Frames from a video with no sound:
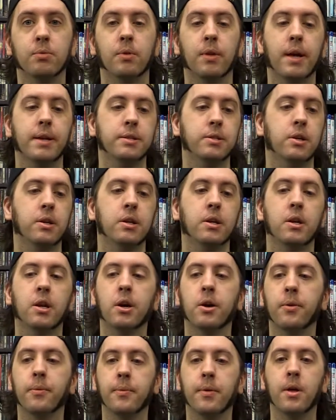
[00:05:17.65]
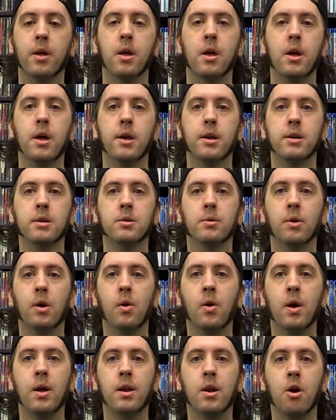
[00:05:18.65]
Well, that's good to know. So we'll
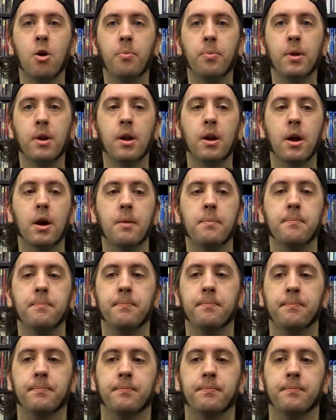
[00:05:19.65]
go ahead and open it up.